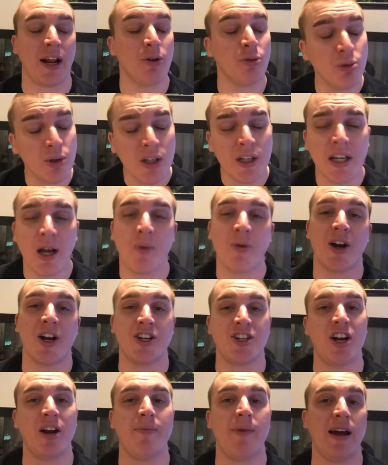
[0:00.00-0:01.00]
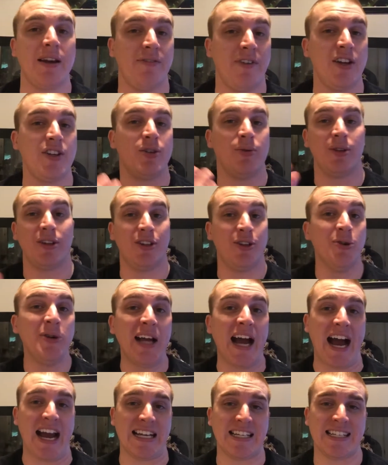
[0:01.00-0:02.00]
And really, I want to share my adventure with you
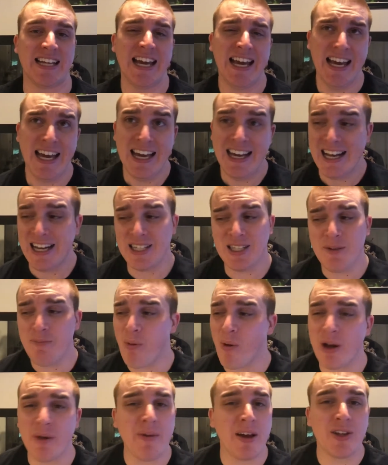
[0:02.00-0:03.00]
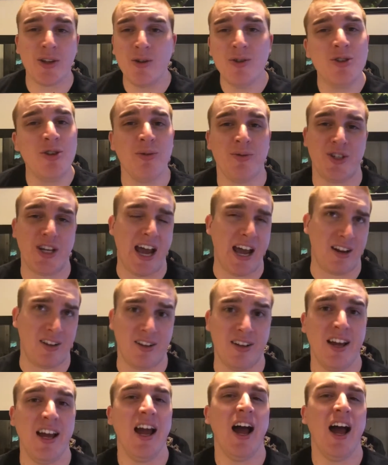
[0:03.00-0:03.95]
guys. That's the point of my YouTube channel.